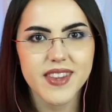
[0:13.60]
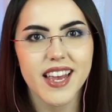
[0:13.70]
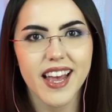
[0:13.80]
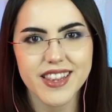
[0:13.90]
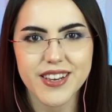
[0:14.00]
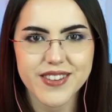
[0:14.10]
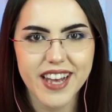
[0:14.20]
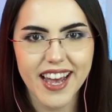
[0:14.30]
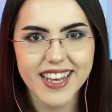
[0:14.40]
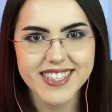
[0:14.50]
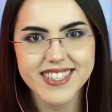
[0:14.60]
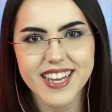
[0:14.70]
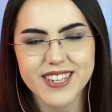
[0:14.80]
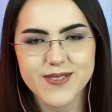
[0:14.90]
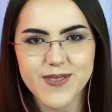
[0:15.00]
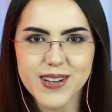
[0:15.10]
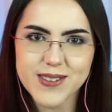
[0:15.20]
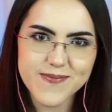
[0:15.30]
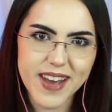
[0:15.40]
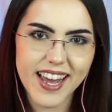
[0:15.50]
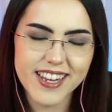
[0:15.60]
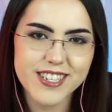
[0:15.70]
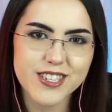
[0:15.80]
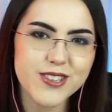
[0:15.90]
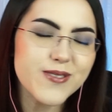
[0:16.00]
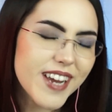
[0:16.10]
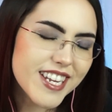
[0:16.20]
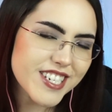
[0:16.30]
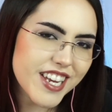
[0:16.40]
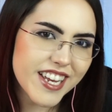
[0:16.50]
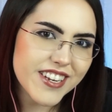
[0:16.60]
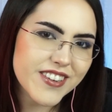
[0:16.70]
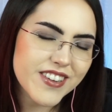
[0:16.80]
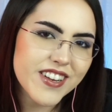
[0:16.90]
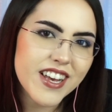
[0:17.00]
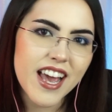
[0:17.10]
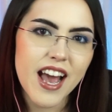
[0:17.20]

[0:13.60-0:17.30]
Hello guys, and welcome back to my channel.